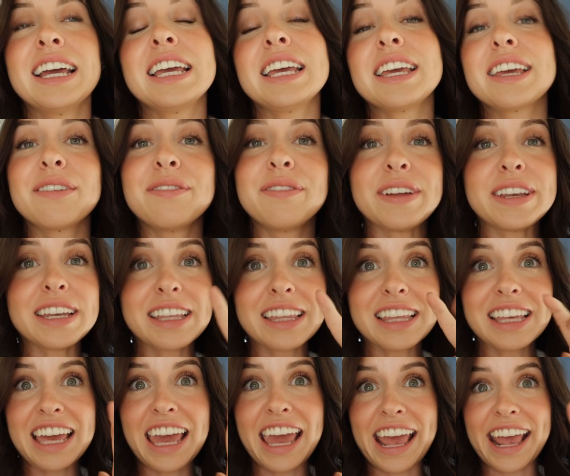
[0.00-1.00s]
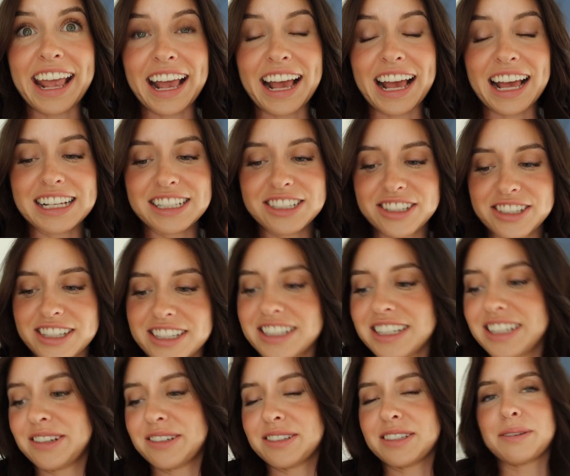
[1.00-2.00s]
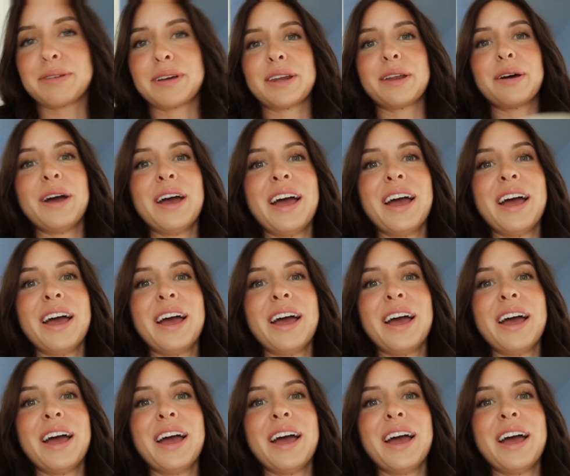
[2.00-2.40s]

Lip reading: he conveniently can't, just because he knows I'm gonna